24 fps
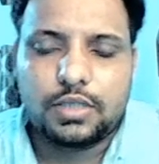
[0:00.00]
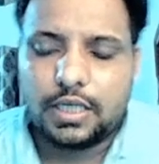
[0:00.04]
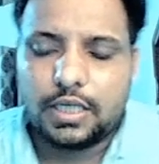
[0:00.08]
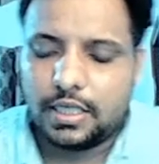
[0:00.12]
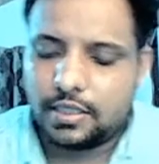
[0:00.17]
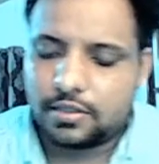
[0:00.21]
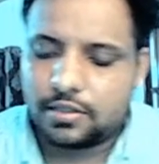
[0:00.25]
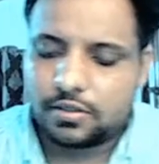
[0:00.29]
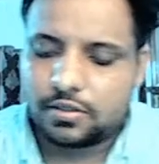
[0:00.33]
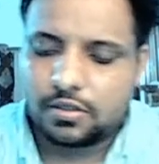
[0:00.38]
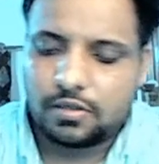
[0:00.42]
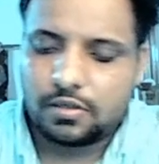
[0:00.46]

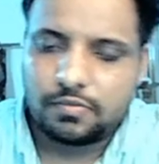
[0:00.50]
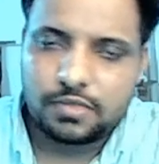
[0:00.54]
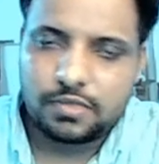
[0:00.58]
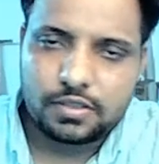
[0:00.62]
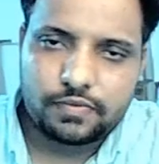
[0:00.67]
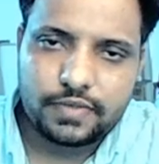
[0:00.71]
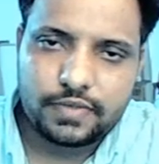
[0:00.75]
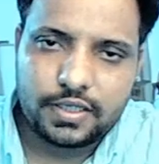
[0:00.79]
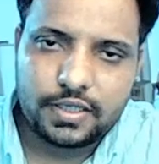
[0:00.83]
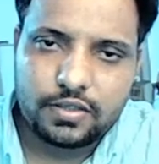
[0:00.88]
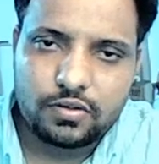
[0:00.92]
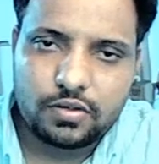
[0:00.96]
stop this
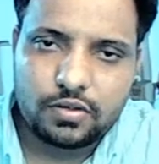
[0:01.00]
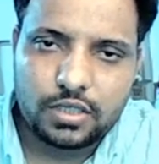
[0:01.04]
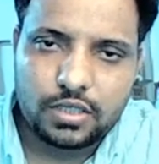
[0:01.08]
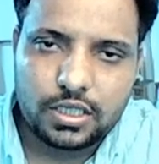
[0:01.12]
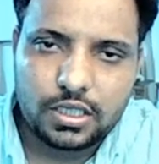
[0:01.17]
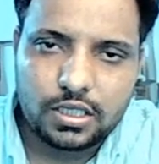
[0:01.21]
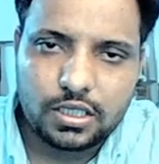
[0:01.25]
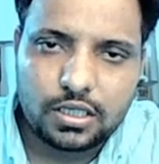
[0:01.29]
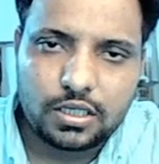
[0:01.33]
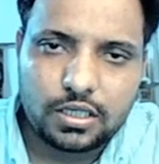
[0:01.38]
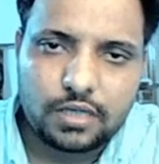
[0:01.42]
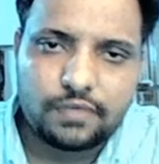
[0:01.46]
video
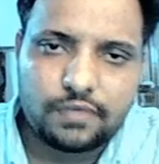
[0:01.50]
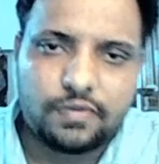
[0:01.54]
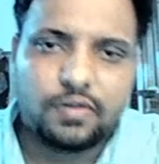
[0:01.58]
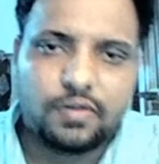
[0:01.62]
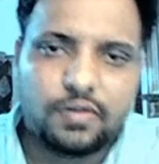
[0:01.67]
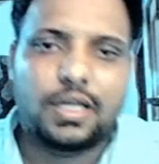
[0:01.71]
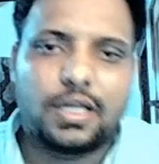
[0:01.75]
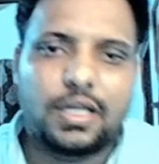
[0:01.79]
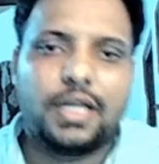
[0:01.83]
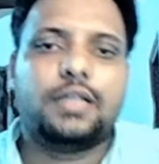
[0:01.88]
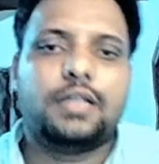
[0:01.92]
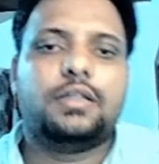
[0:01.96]
here. If you
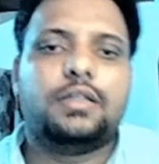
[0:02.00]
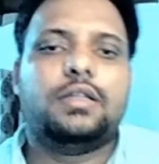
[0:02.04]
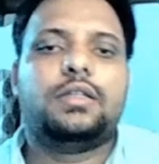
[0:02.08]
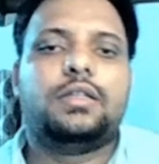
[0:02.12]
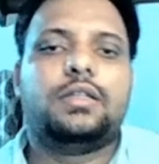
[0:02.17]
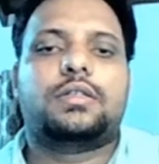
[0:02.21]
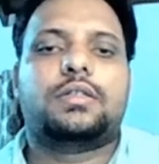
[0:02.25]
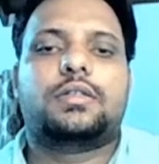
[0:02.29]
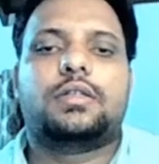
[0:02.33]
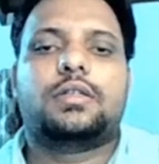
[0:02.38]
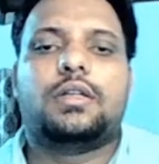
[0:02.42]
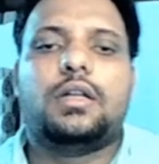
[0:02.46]
like
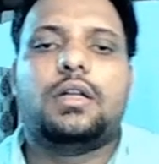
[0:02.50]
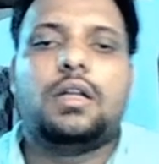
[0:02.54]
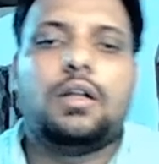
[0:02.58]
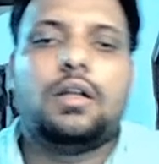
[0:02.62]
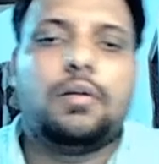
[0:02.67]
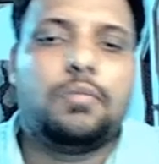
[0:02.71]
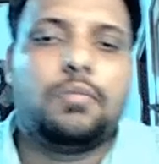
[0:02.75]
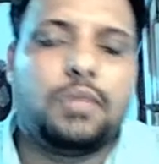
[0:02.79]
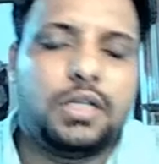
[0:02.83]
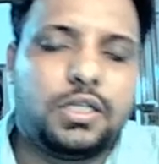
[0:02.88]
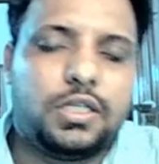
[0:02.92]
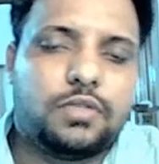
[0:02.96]
this,
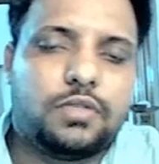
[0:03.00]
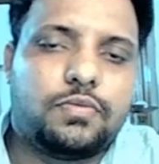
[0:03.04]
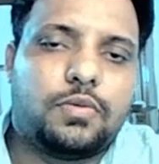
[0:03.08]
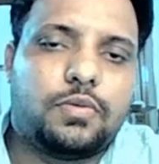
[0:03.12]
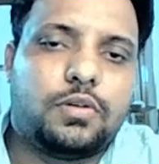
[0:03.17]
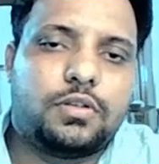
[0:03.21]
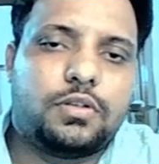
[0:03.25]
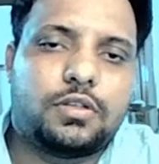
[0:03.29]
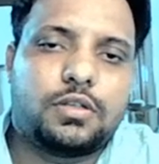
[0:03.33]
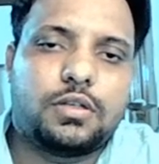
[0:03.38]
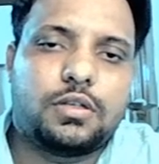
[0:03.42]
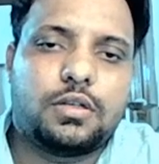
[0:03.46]
please
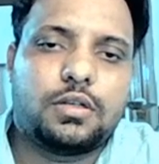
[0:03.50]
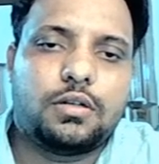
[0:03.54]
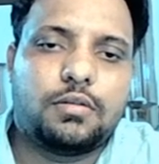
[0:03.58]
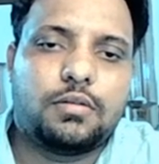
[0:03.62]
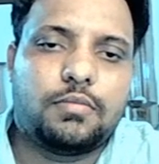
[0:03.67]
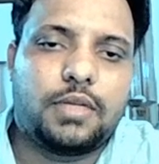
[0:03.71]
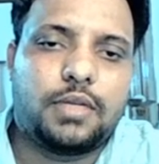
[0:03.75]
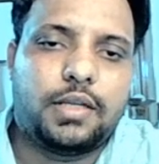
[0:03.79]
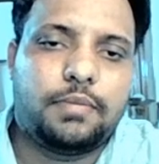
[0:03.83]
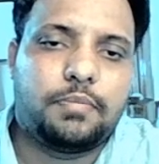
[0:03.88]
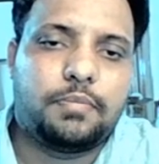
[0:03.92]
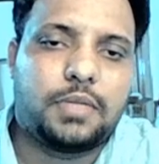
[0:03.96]
watch
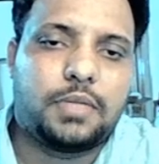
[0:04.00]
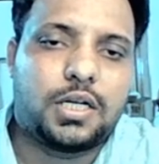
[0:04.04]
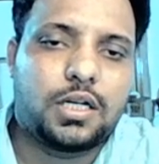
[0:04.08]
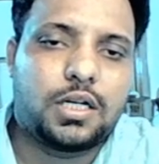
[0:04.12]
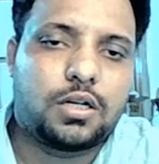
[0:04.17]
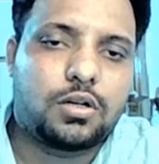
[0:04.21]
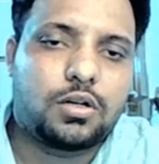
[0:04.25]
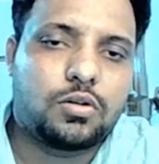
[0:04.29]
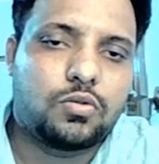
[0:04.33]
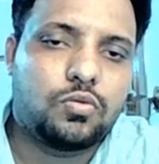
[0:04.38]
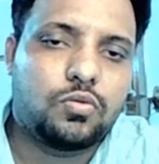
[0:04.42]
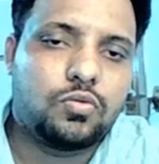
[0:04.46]
my part
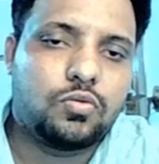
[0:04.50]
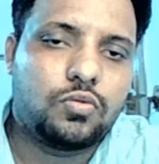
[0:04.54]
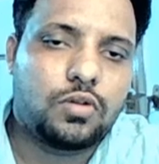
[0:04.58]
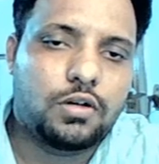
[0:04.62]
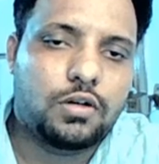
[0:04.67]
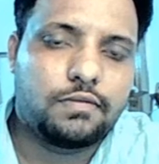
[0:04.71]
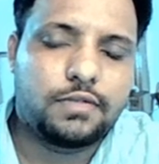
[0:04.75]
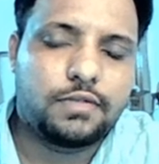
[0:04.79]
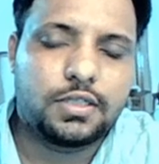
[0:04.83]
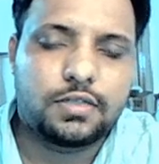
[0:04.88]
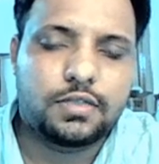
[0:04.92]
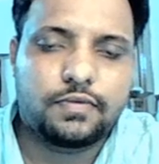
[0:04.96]
2
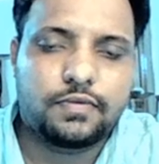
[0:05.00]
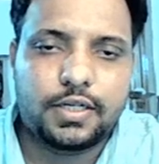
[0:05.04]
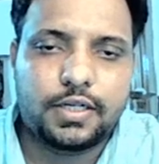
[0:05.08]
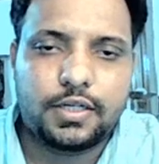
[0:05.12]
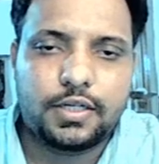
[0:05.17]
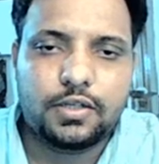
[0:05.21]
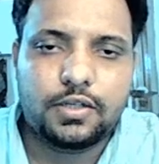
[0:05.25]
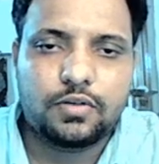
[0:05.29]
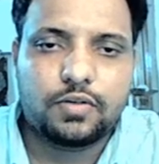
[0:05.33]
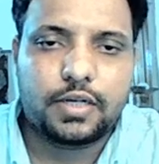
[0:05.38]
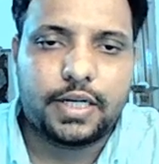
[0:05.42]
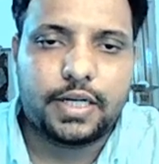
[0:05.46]
of this
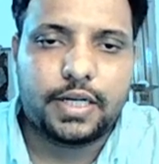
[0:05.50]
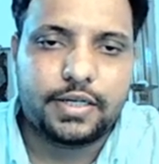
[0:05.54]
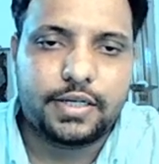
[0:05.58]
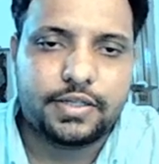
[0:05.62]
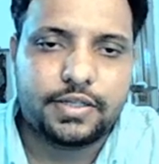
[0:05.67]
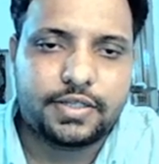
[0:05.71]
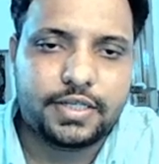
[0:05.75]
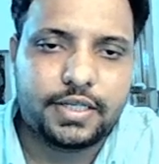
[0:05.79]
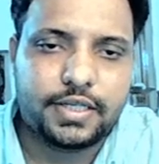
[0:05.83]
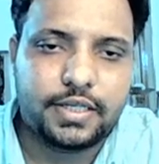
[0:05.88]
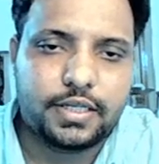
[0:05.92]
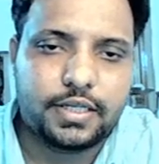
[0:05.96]
video and
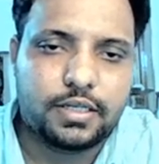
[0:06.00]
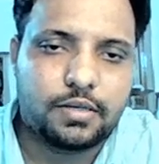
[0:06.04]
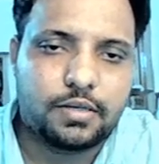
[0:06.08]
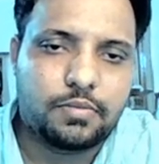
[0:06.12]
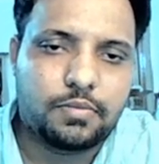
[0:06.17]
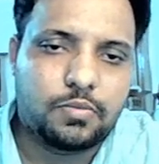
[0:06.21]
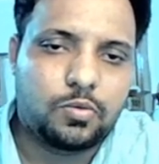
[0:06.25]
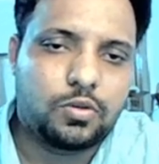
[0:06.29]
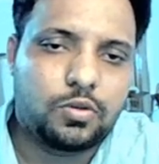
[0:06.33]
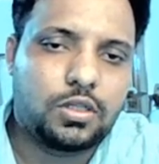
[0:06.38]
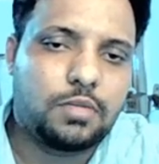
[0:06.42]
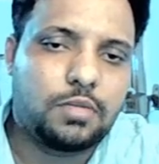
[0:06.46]
share
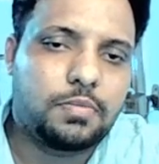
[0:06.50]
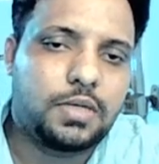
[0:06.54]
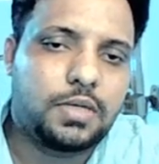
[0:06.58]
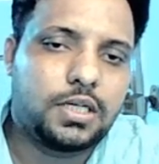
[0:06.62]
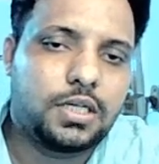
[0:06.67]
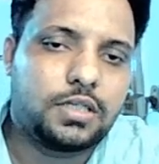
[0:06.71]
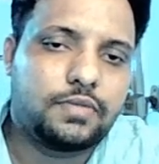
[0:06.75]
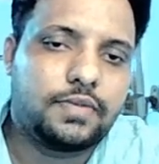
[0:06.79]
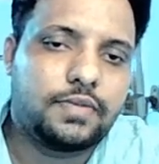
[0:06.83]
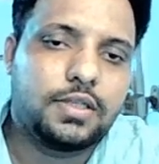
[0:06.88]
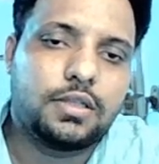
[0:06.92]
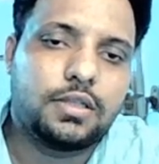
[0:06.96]
both the
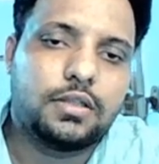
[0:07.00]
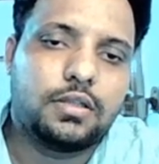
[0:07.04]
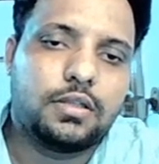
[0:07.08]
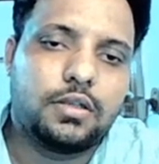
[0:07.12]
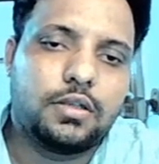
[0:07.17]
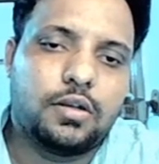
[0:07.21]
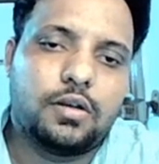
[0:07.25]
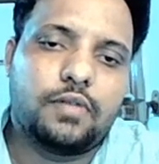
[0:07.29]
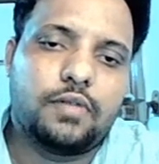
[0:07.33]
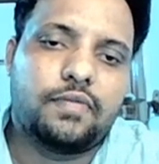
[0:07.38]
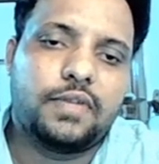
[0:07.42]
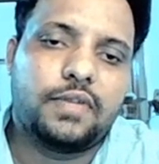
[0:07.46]
parts with
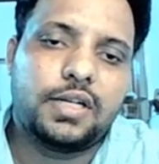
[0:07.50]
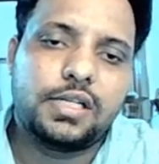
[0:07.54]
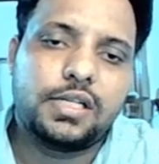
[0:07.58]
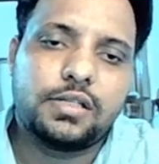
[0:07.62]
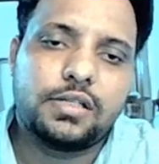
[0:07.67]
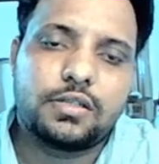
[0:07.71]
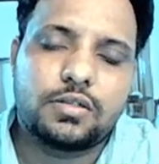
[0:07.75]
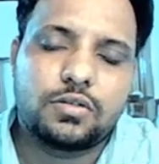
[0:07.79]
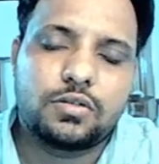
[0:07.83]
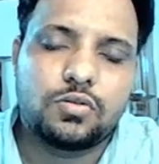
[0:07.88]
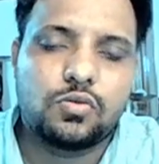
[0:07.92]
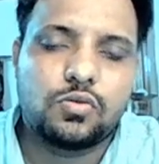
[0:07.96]
your
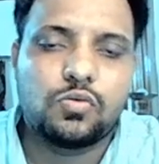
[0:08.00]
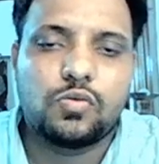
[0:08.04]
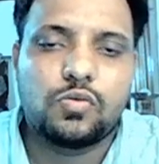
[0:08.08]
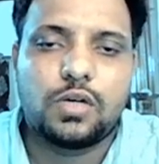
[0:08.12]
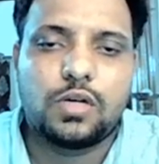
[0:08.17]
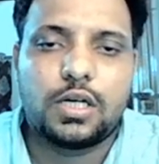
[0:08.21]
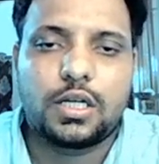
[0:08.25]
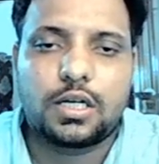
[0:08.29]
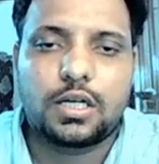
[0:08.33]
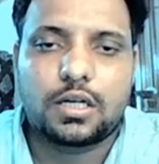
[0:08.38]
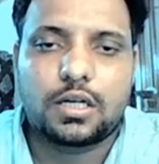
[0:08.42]
friends who are